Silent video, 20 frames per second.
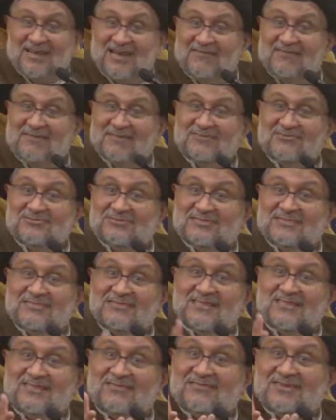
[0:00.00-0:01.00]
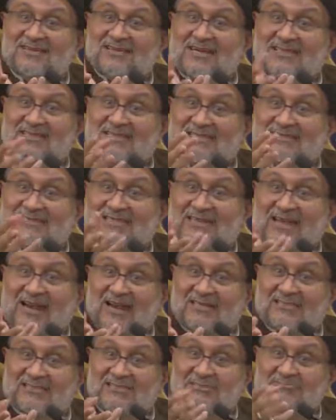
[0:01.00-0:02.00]
you see the difficulties and
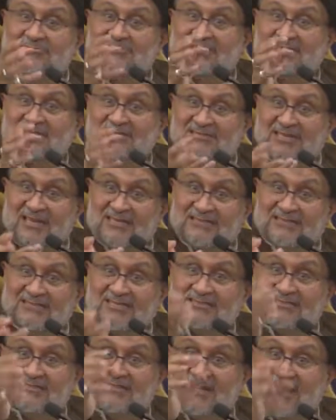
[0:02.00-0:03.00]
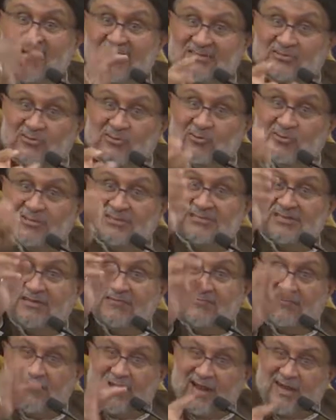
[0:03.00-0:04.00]
hardships and disasters and earthquakes and
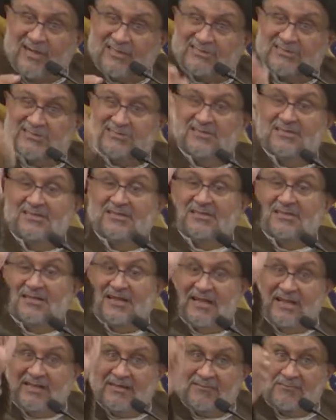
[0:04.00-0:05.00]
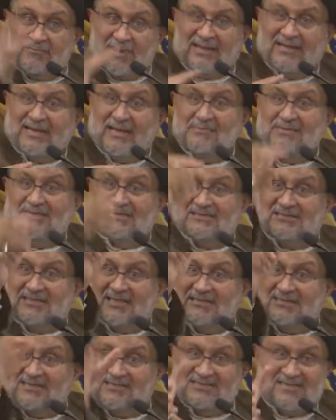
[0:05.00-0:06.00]
floods and pandemics and
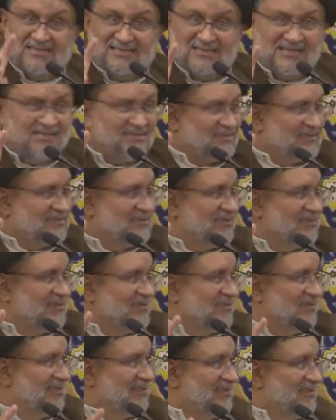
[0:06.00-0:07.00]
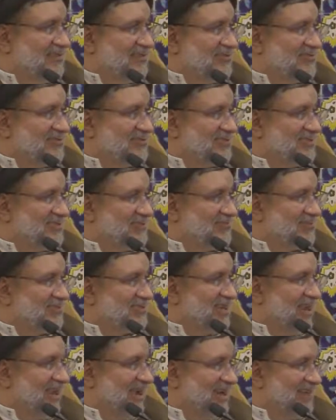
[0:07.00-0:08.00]
this, you see
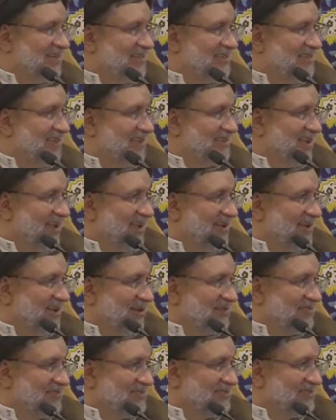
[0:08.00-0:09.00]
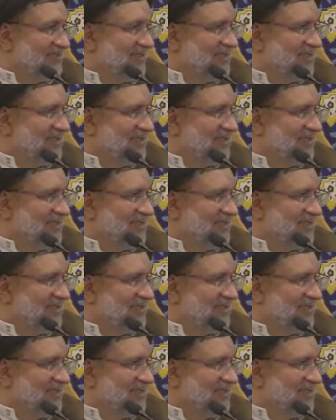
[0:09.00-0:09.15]
beside that, along with that,